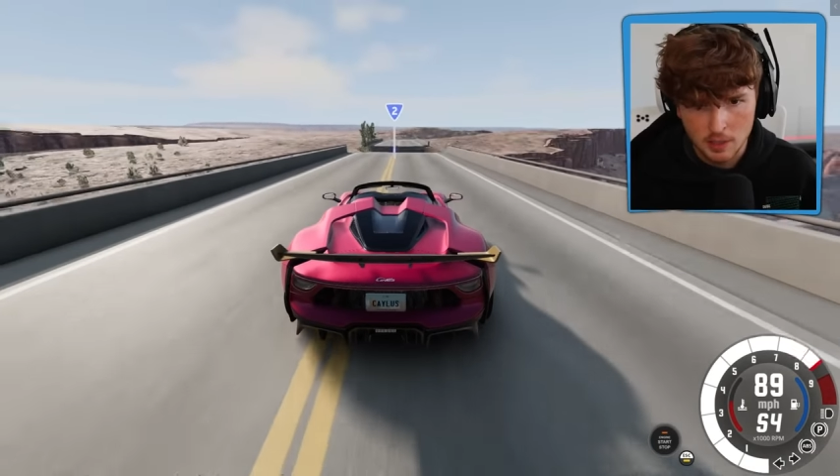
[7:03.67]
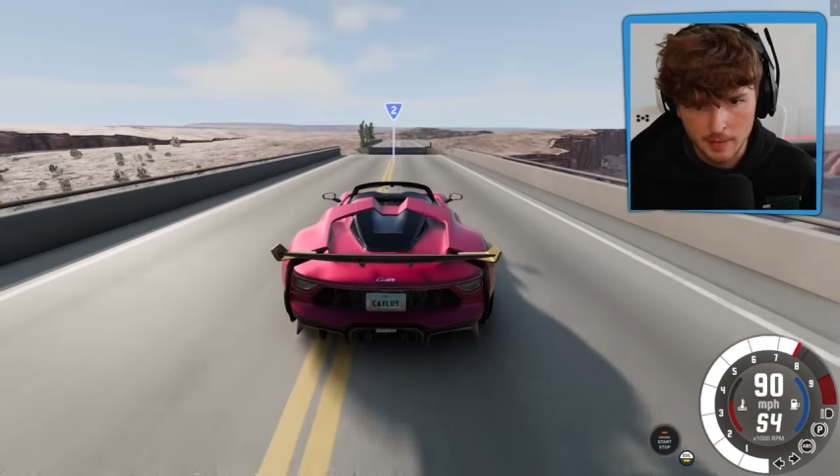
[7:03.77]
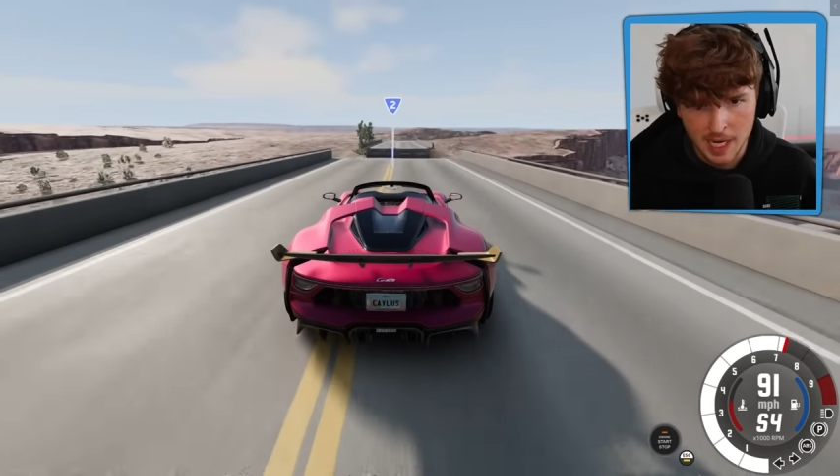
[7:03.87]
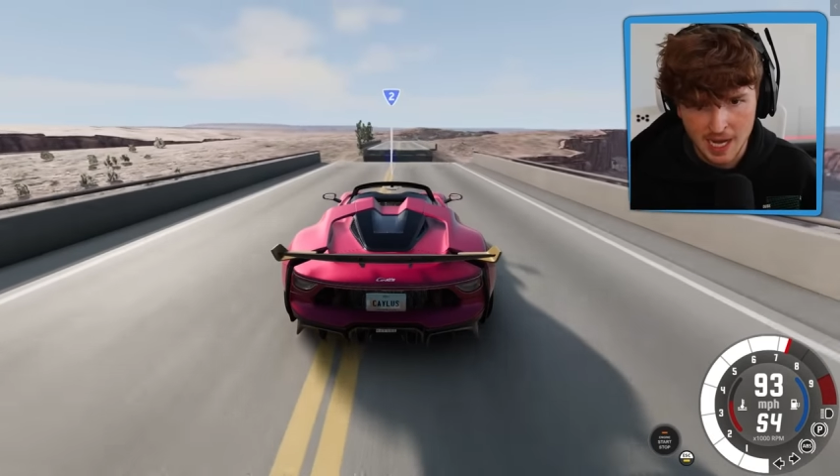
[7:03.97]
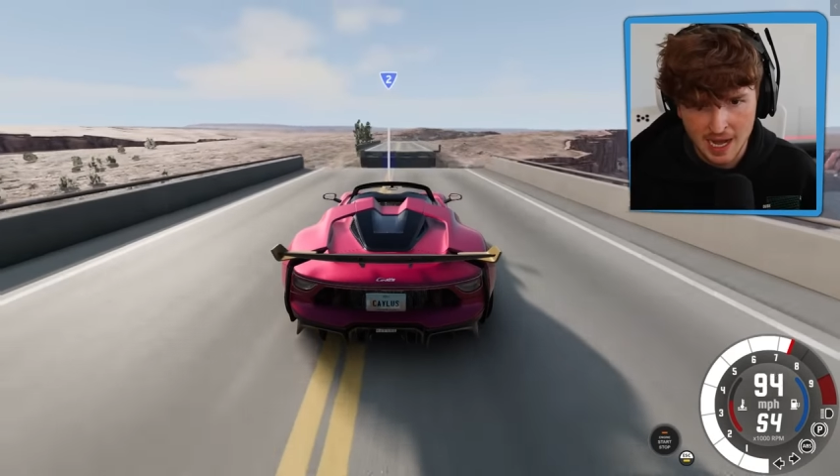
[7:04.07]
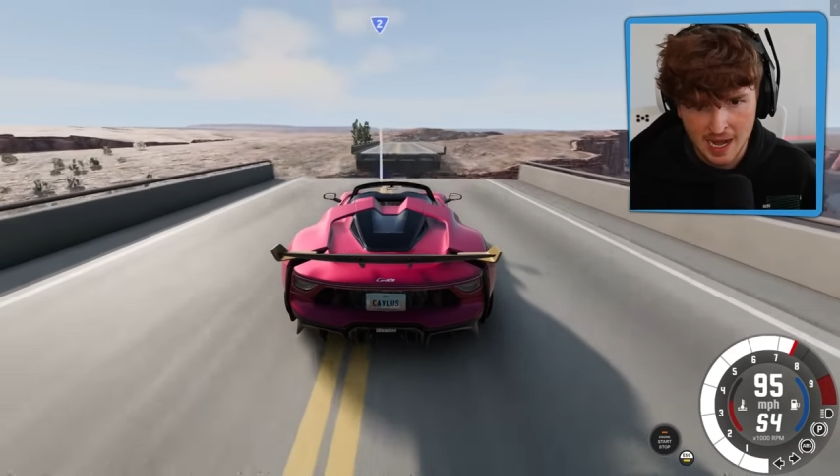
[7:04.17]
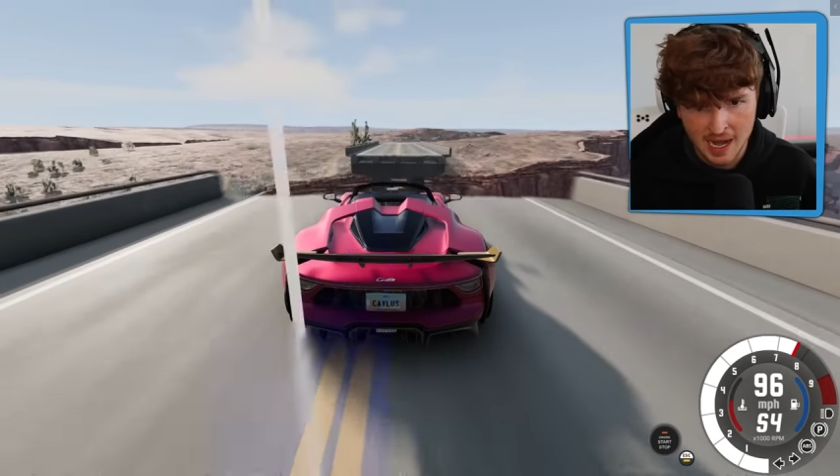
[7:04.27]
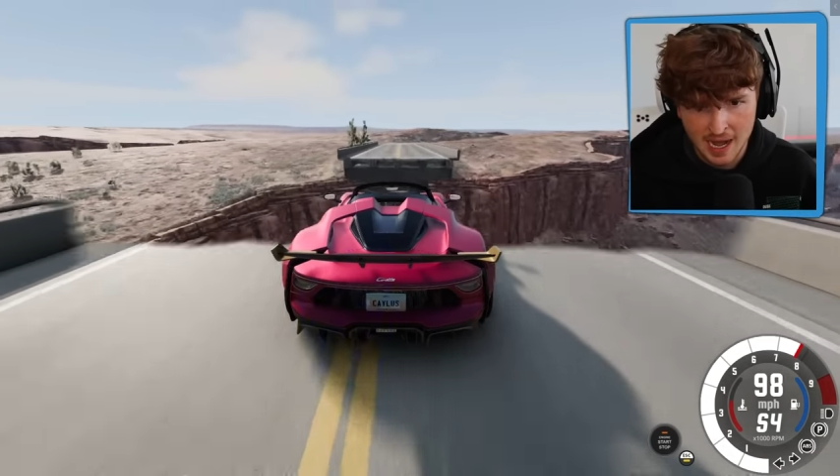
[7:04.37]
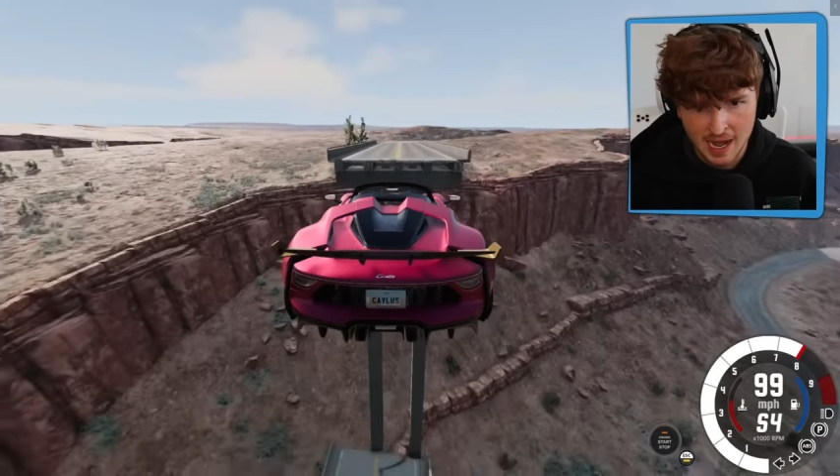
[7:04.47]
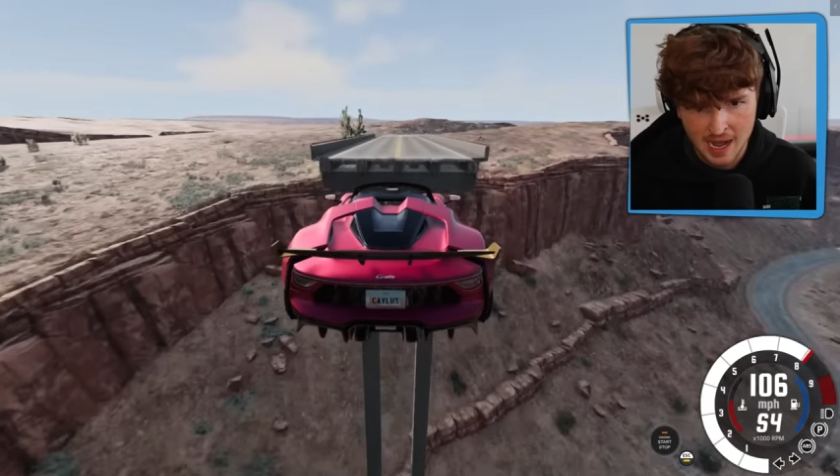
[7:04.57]
Come
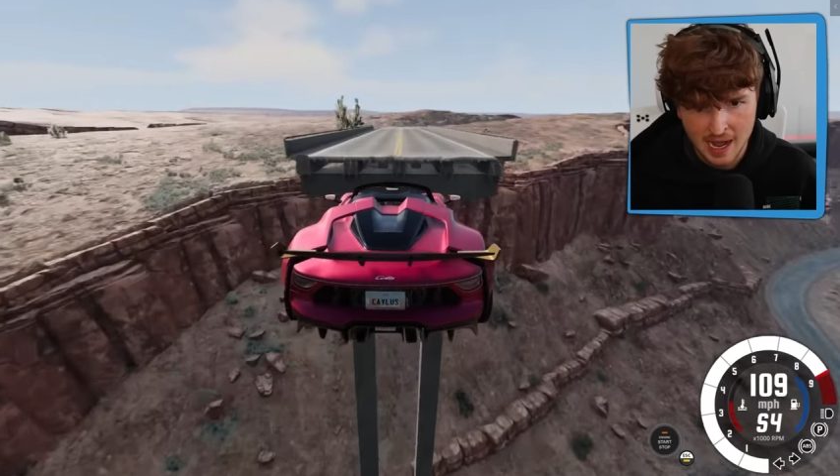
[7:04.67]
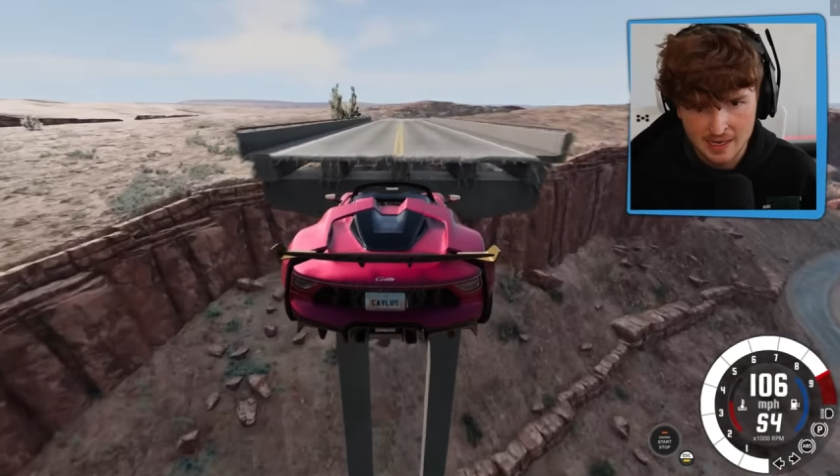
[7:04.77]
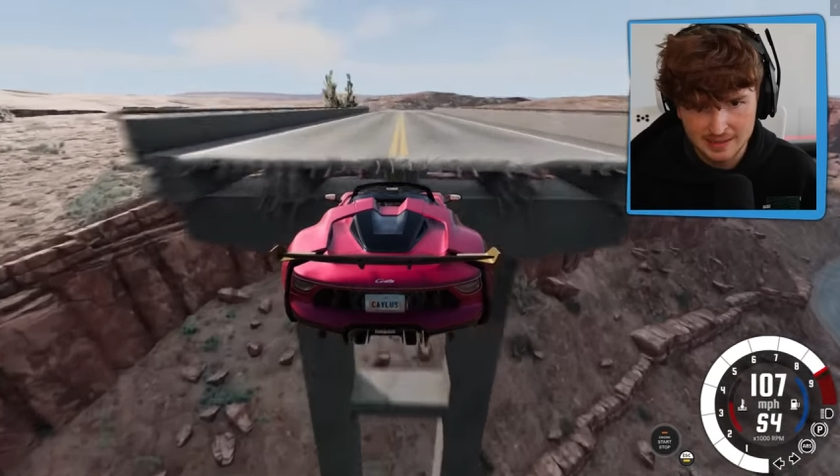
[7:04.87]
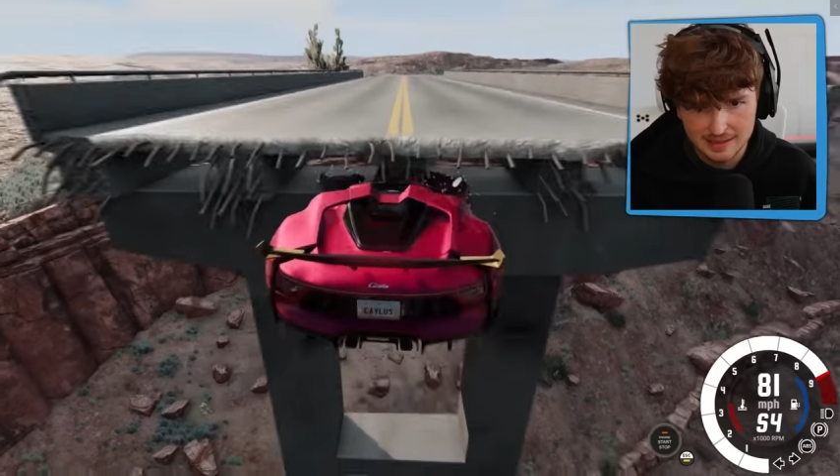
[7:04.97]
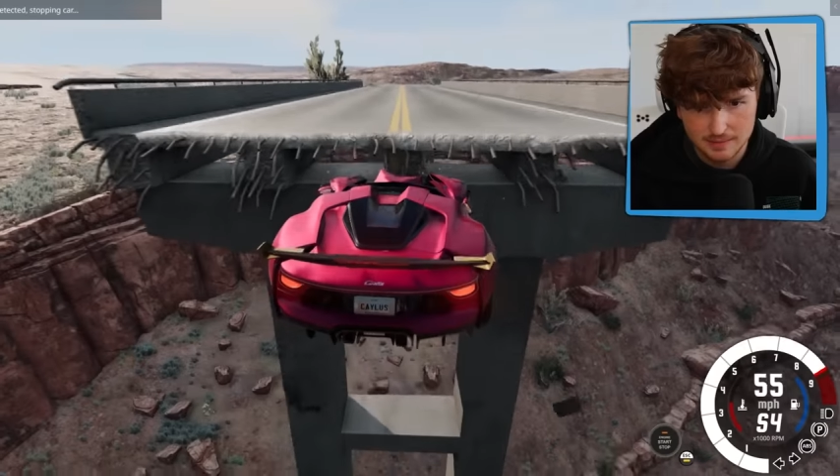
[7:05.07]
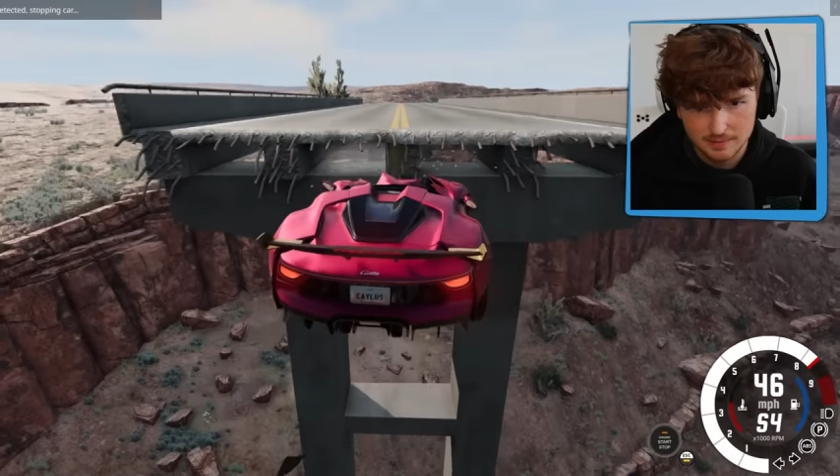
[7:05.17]
on.